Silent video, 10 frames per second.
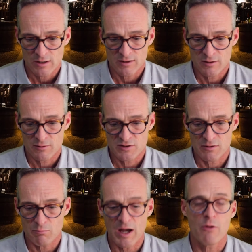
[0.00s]
Then there's
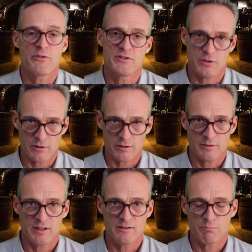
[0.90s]
the Balthazar,
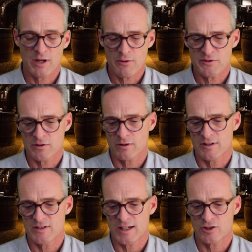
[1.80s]
and the Balthazar
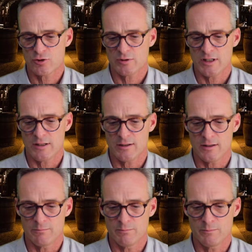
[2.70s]
is actually
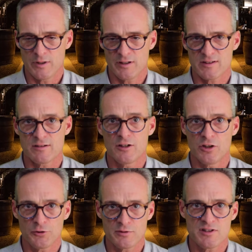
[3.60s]
an
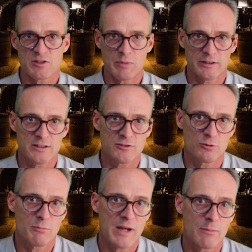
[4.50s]
alternate spelling to
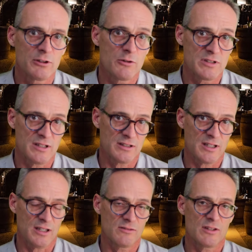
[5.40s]
a Babylonian
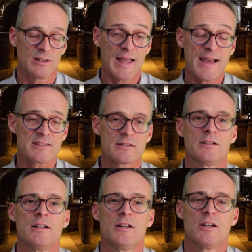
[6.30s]
king, the last
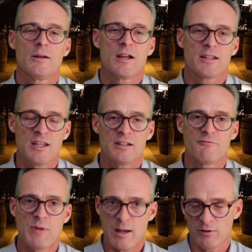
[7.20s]
king
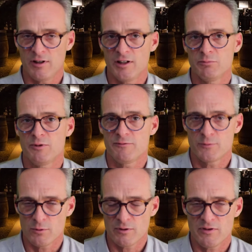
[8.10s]
of Babylon
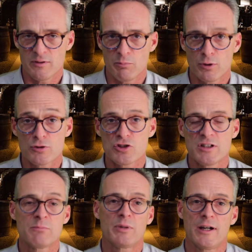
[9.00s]
before the Persian
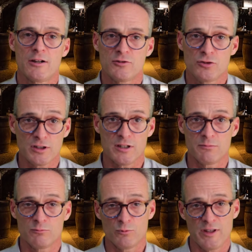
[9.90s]
Empire took
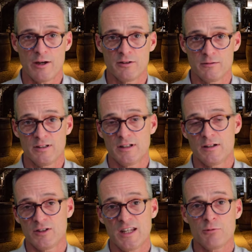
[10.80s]
it without
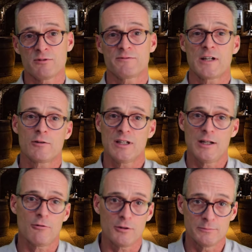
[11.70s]
anyone firing an
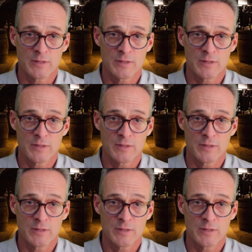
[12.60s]
arrow.